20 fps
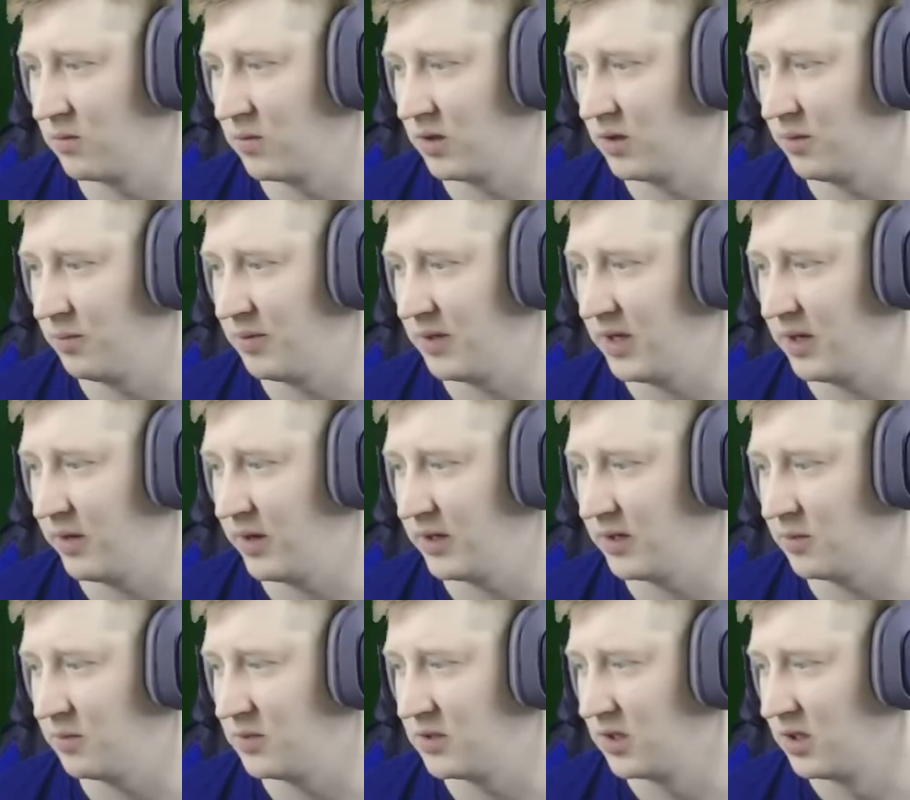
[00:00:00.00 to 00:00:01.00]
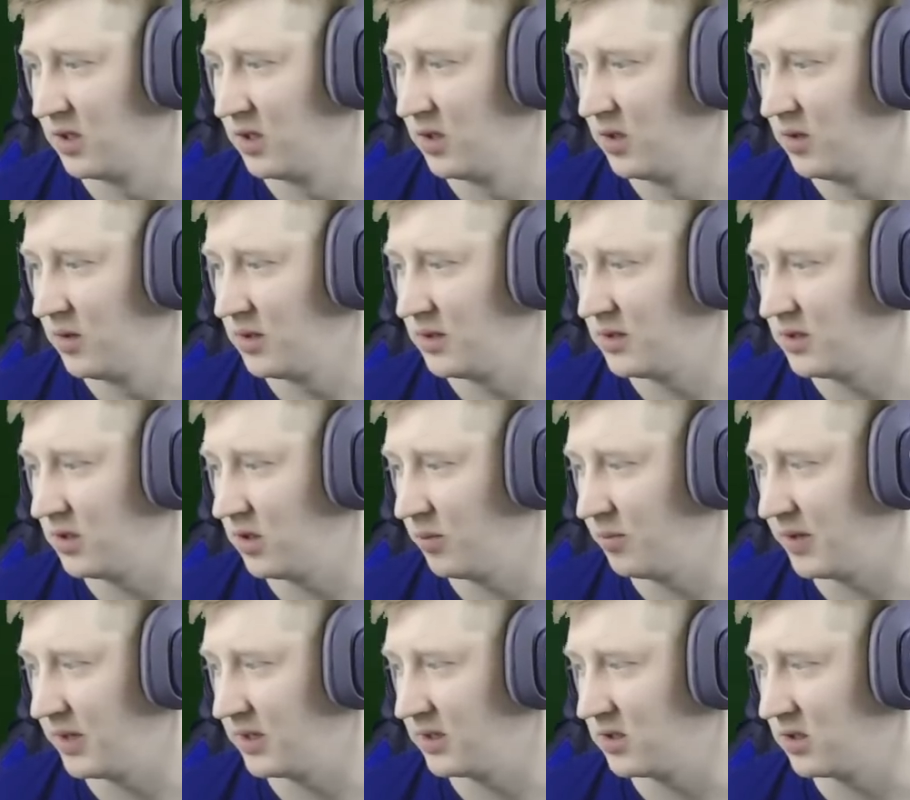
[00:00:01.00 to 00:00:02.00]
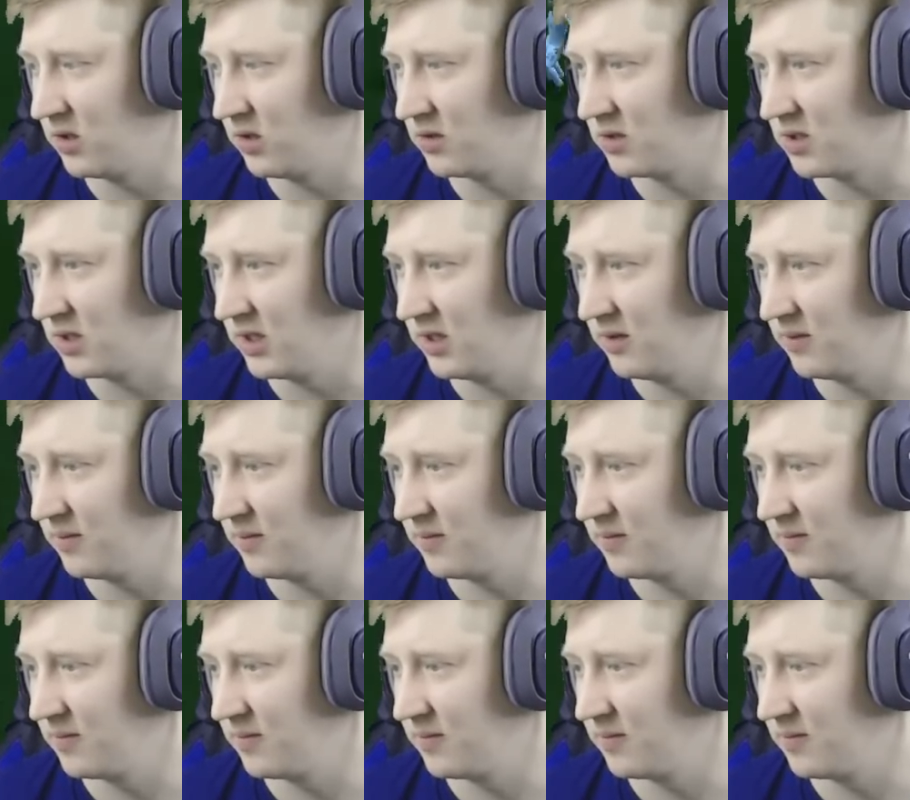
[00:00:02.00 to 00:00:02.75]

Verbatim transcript: Ronda Blair-Adams. Let's go back to Gosling.